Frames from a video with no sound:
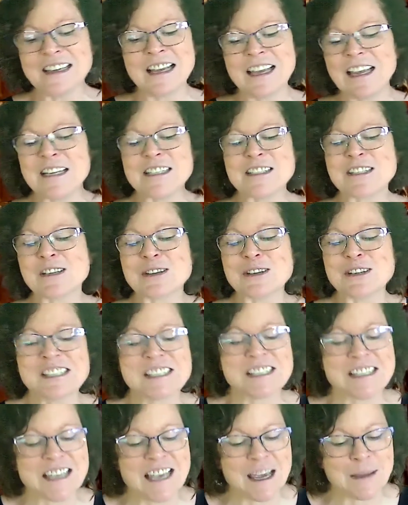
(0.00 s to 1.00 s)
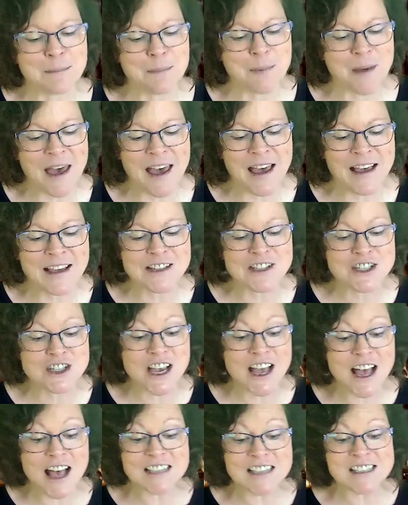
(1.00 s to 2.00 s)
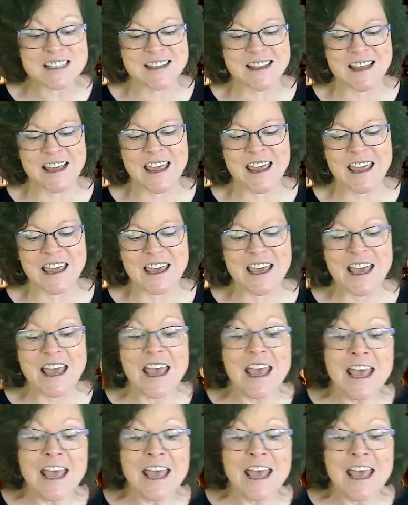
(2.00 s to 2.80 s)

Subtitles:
It's good to get back. Just think,